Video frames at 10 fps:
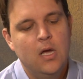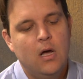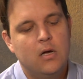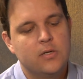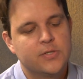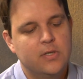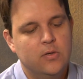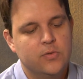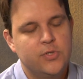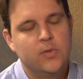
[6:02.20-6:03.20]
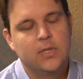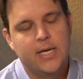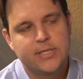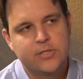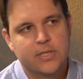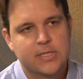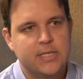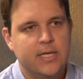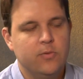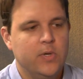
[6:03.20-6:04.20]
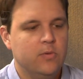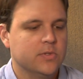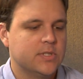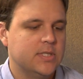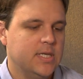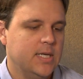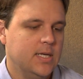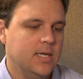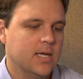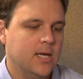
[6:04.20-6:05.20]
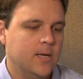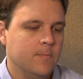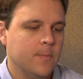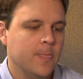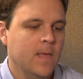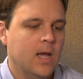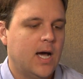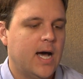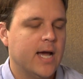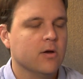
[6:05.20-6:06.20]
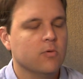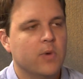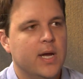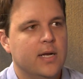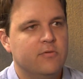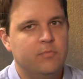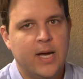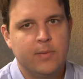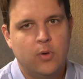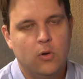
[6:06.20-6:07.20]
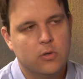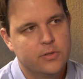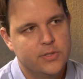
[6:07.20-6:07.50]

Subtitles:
Also, to a lesser extent, we will see a higher rate of bipolar